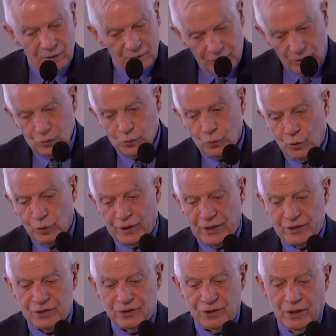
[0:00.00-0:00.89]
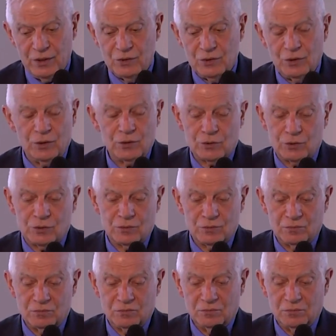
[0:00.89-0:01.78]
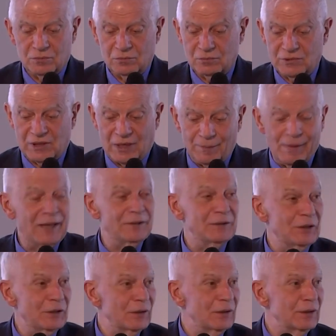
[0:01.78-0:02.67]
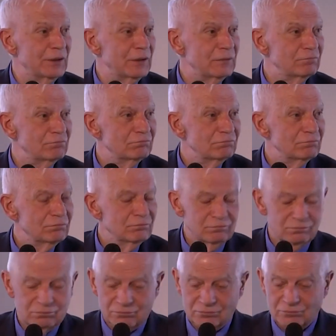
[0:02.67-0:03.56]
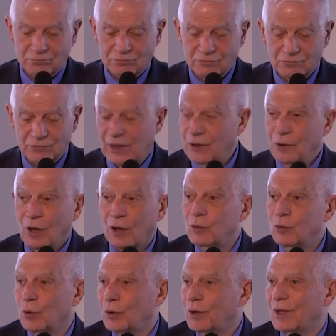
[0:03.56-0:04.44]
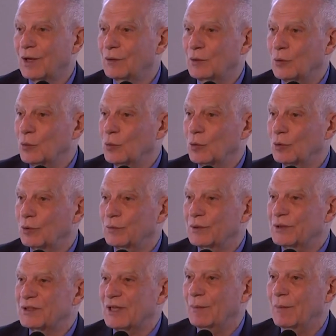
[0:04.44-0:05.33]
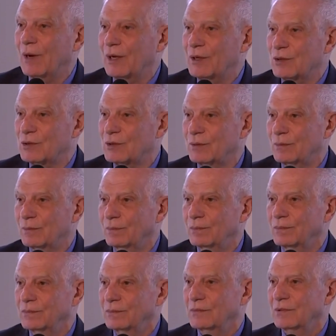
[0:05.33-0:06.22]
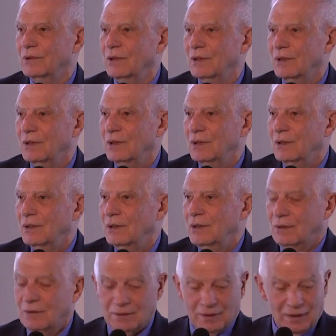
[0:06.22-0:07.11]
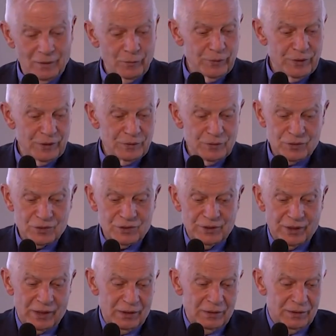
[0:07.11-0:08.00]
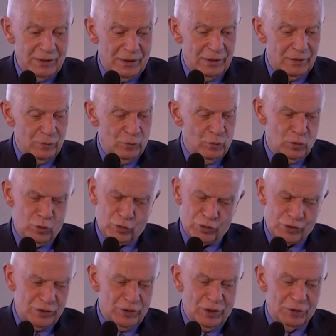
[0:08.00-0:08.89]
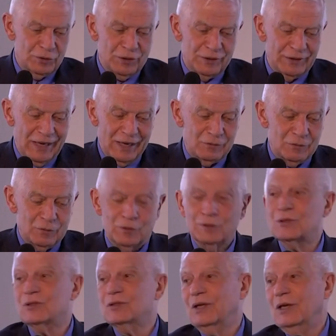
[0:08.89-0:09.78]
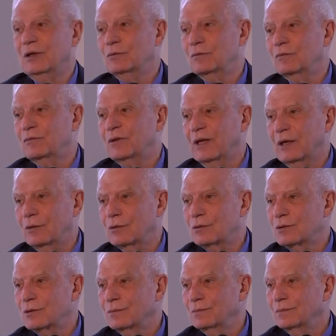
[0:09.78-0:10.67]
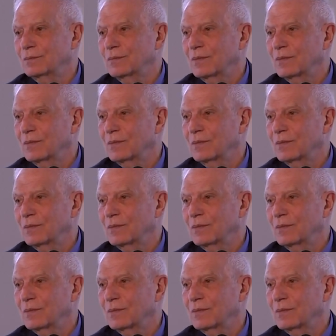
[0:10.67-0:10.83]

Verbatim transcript: This war has changed us dramatically. We are not looking at the world on the same eyes. Now we understand that war is not the natural state of things,